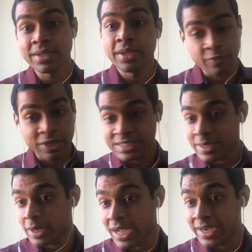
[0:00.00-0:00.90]
For
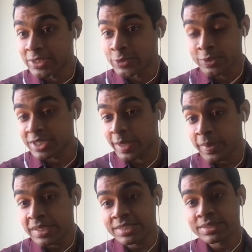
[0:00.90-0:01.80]
example, high resolution
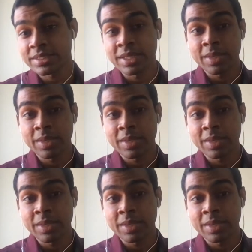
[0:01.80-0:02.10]
images.